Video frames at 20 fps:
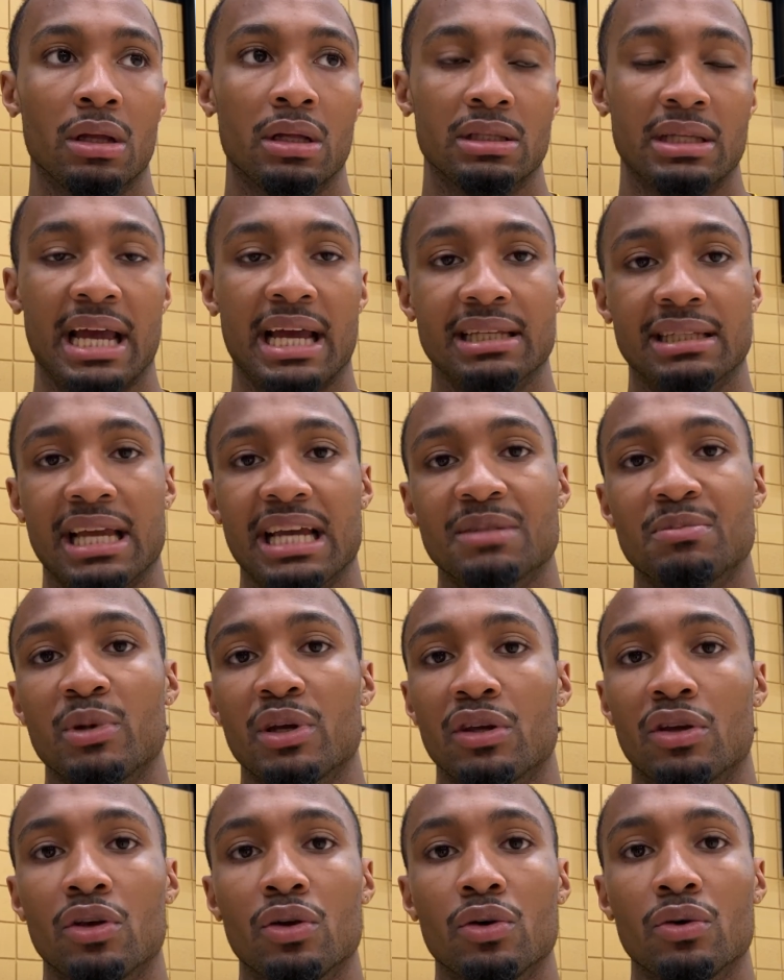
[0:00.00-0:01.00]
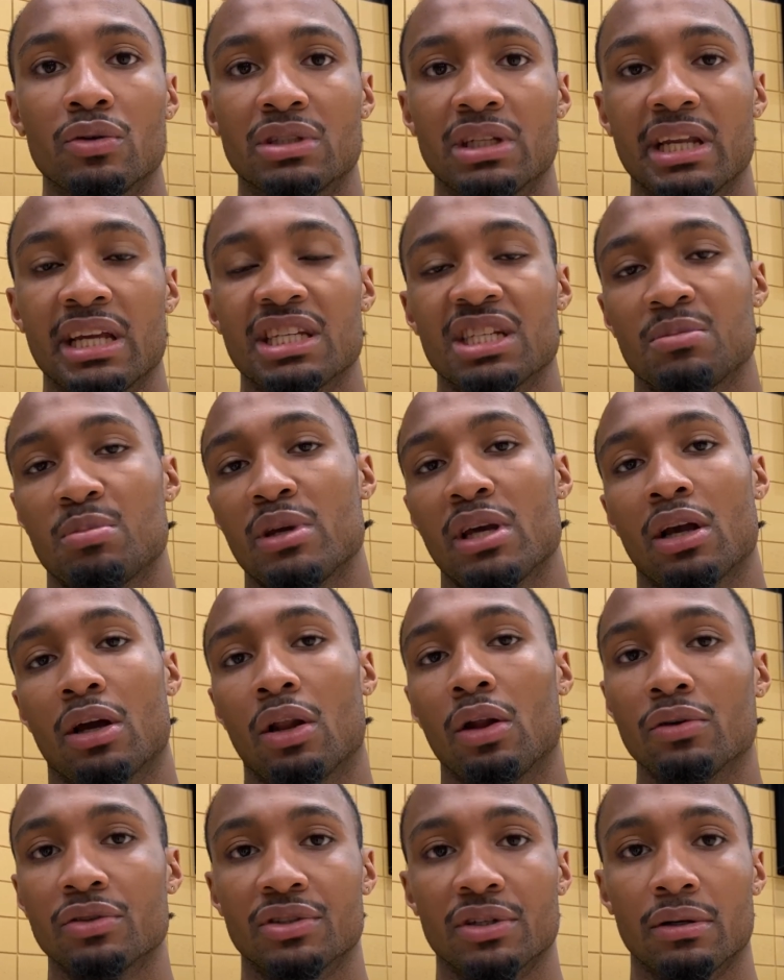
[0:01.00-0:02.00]
that's been huge. And then just being
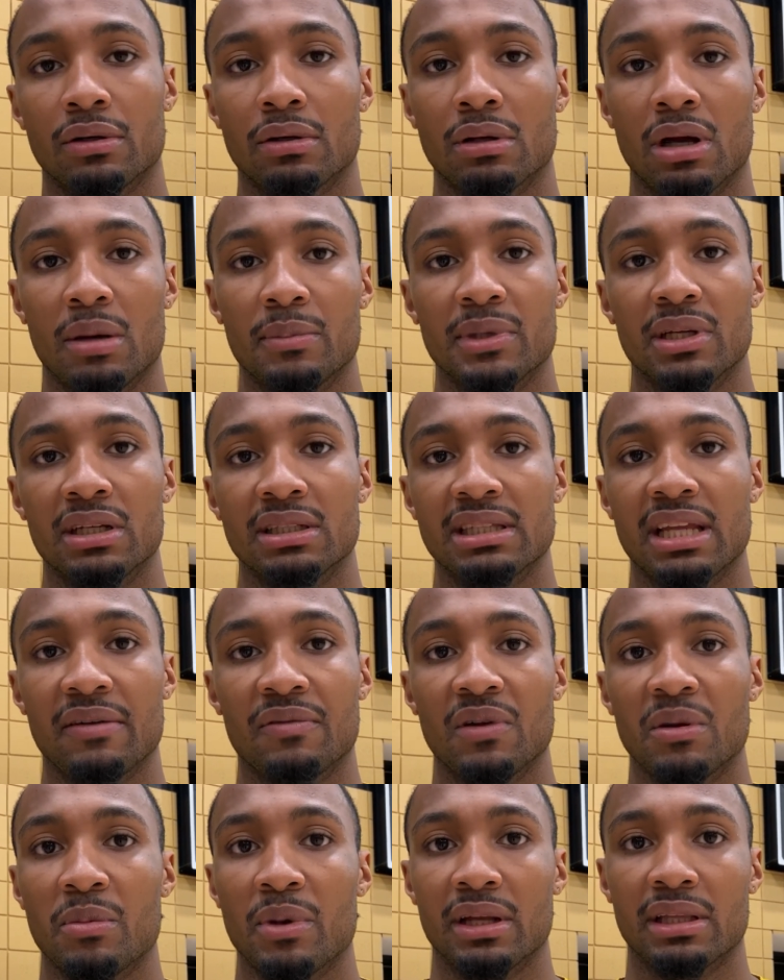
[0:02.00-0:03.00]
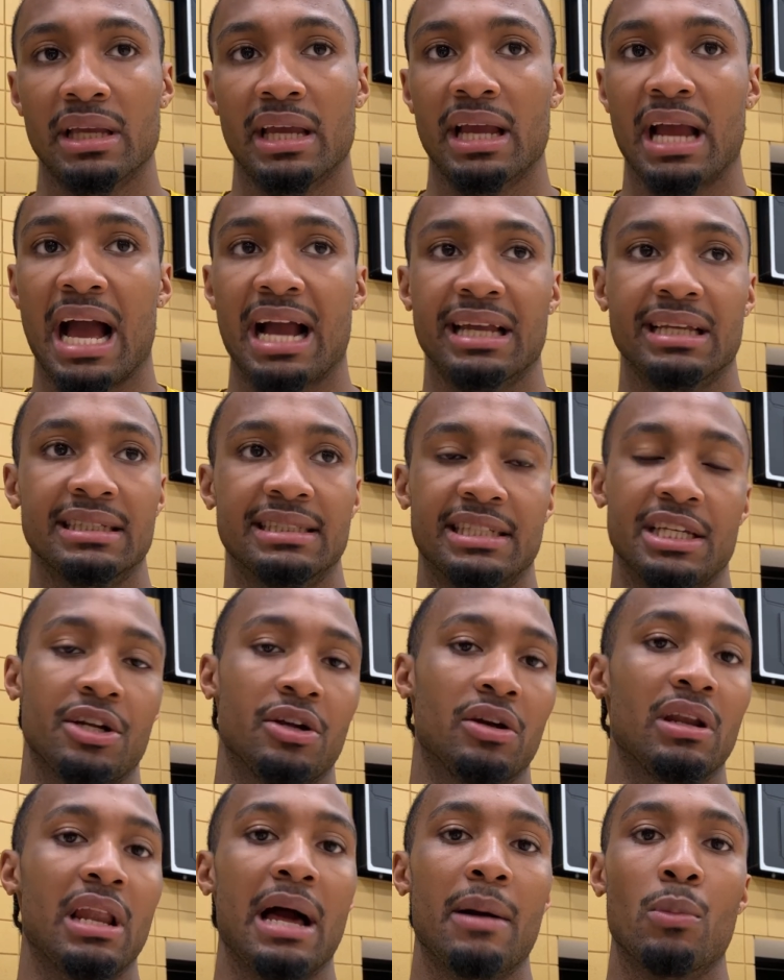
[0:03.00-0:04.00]
closer, I mean, it's definitely a big thing. I can see her
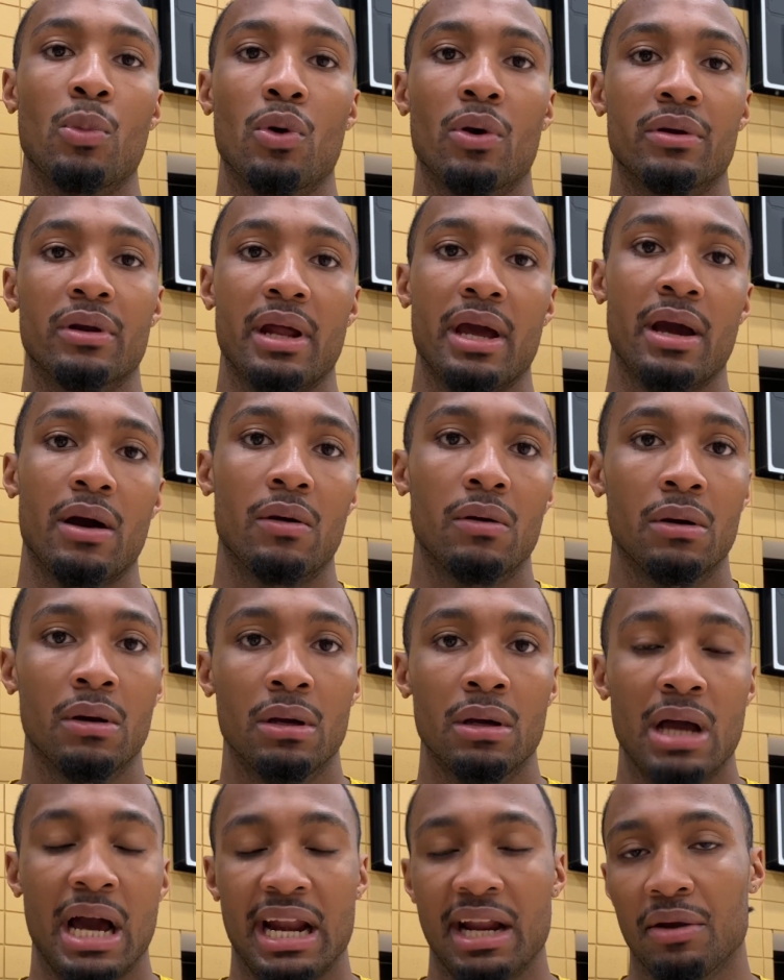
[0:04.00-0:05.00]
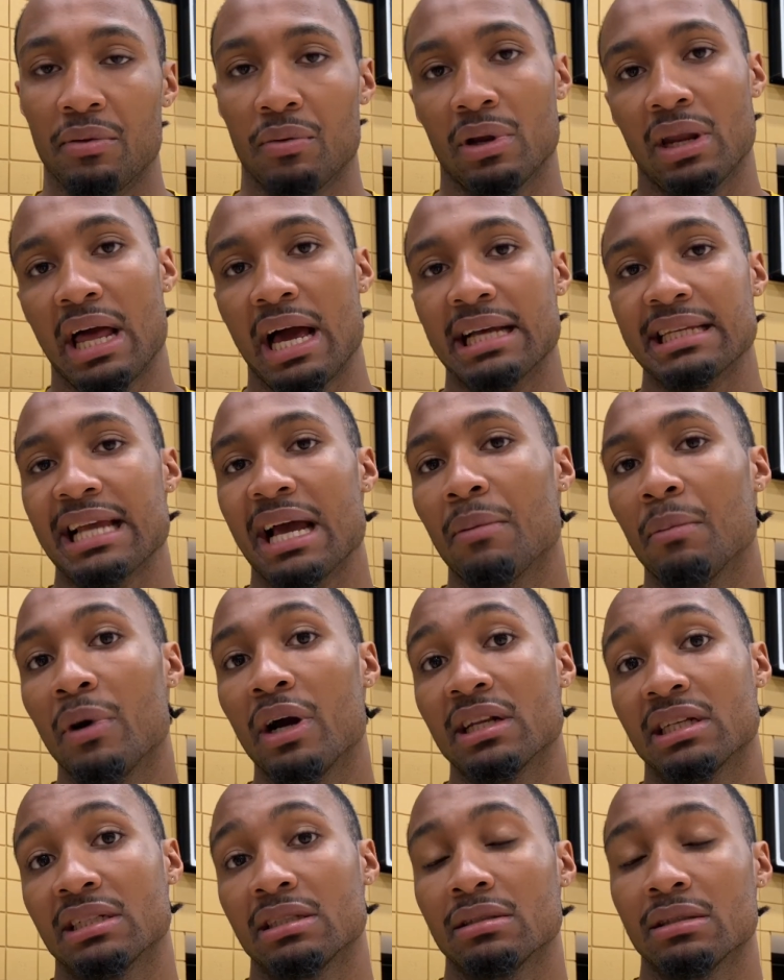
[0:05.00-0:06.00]
a lot more now. I didn't realize how
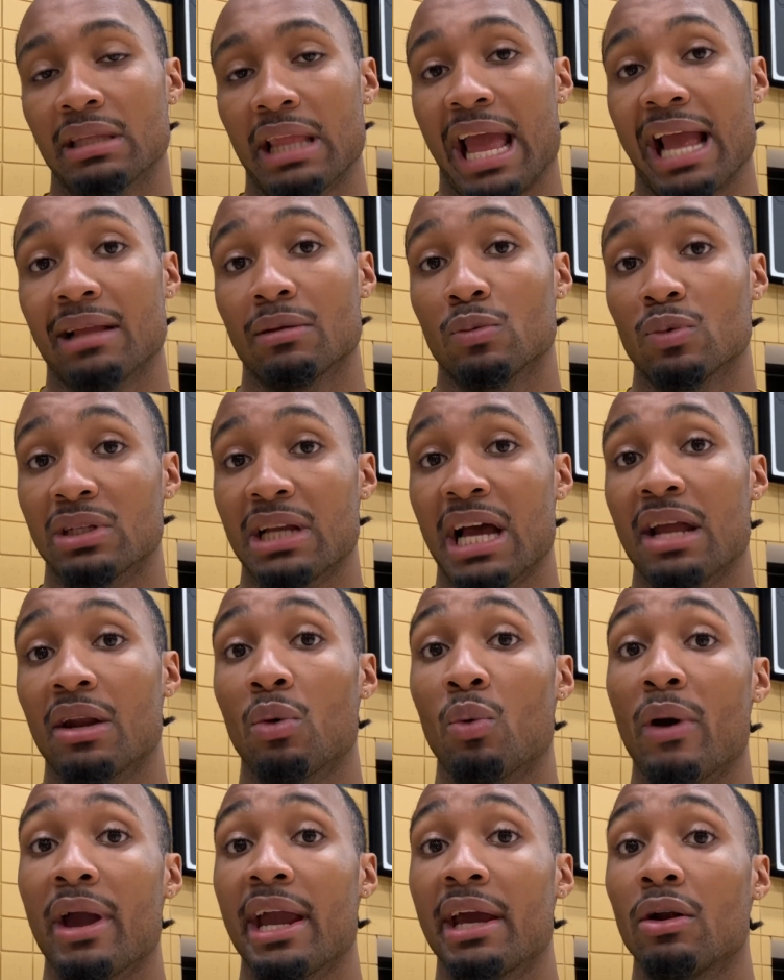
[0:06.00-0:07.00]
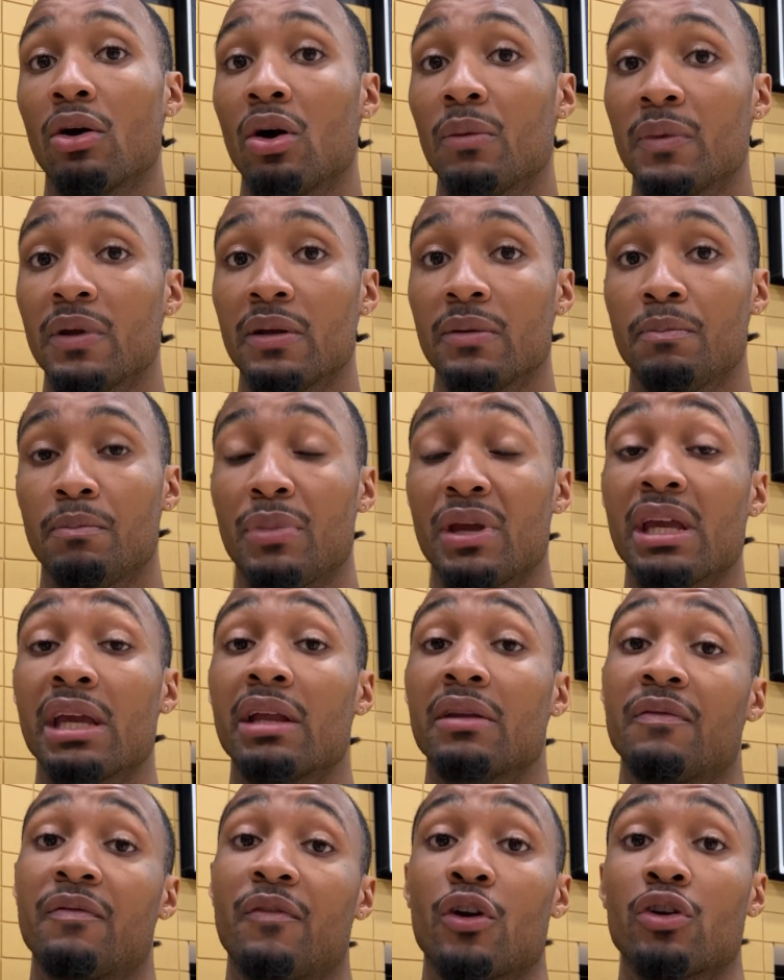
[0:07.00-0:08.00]
much that was kind of weighing on me
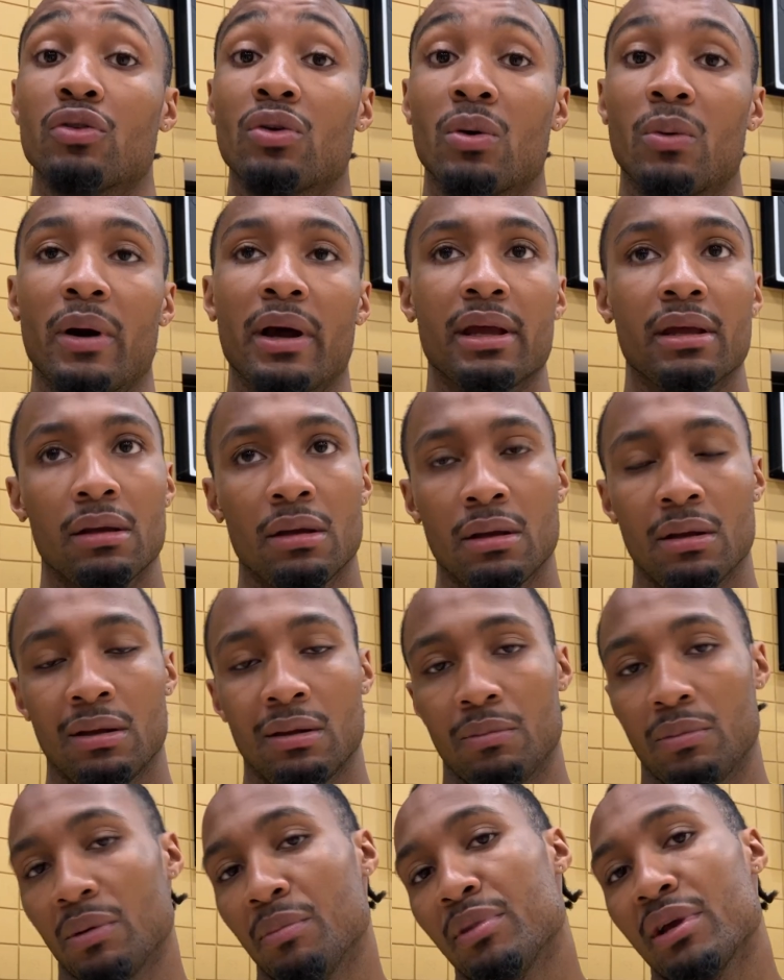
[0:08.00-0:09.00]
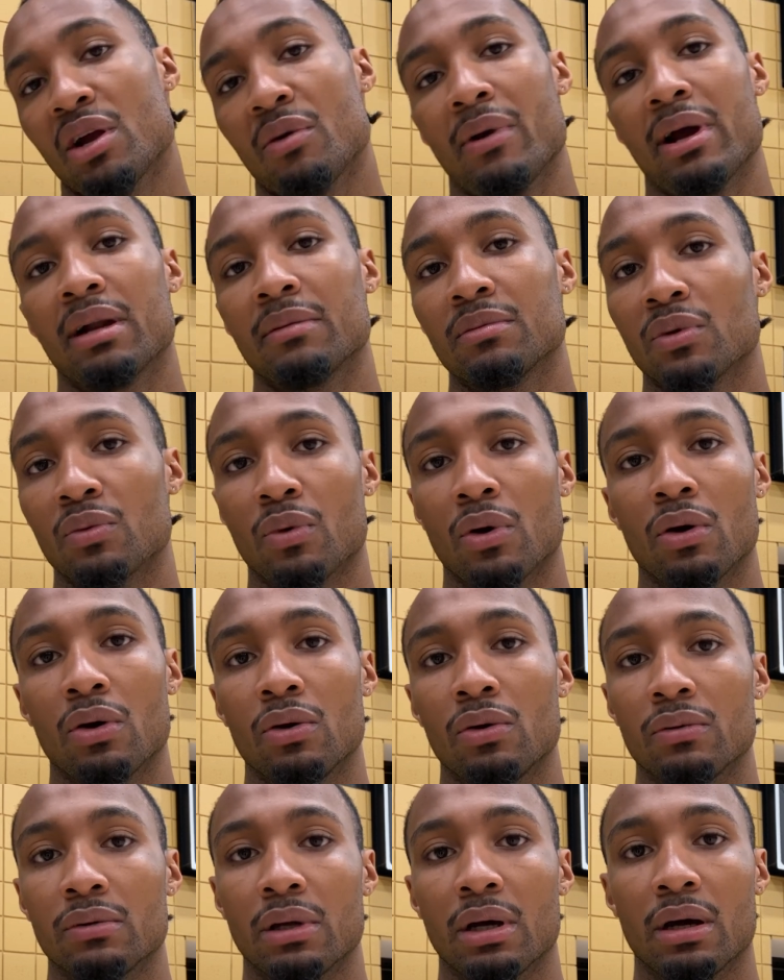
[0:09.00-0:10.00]
being further away, but being right up the
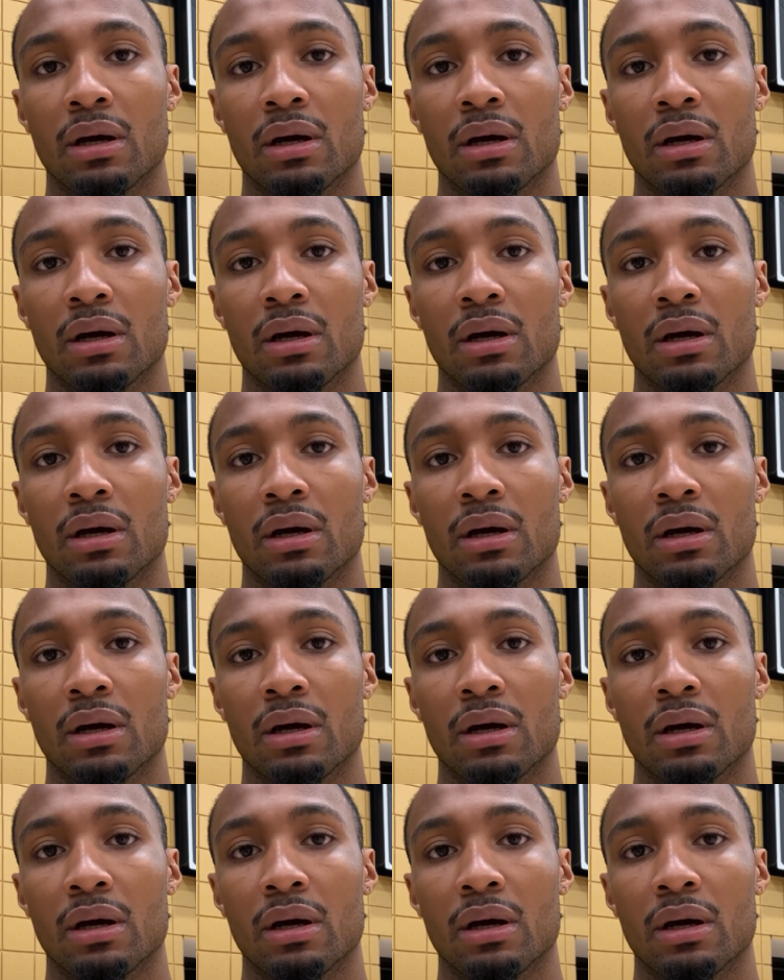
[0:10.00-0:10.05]
road